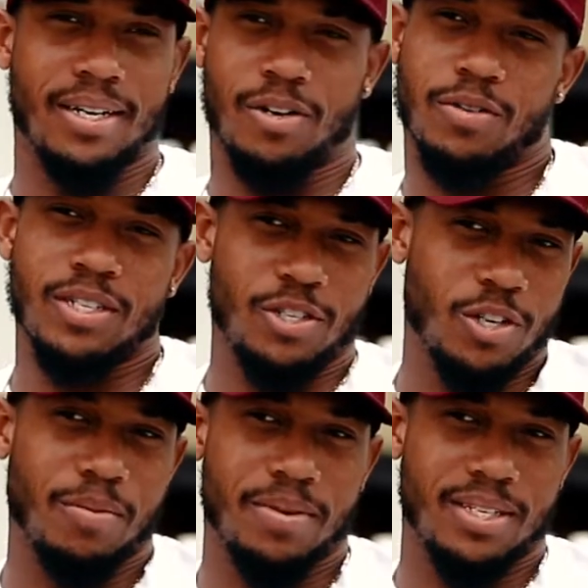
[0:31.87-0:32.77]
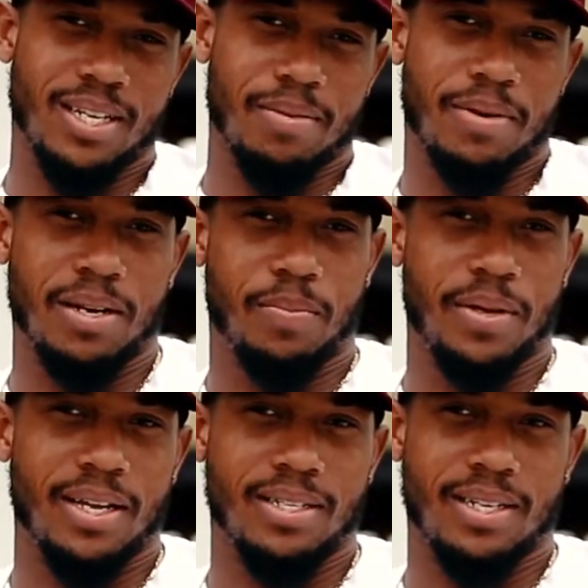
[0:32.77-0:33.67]
I always enjoy my time at the
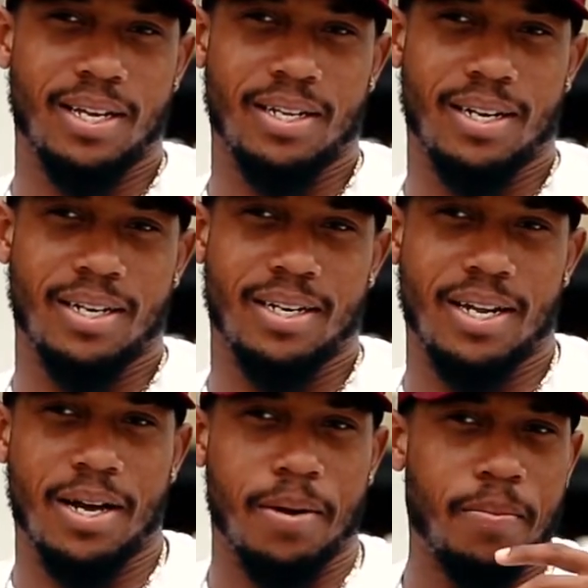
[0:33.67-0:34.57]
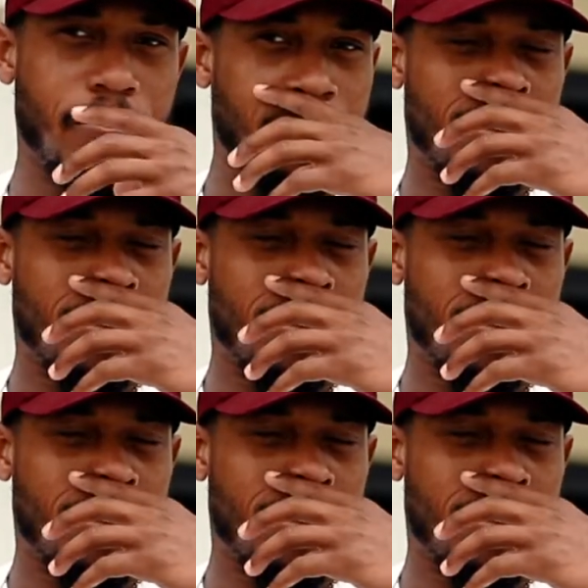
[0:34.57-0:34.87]
PSL, and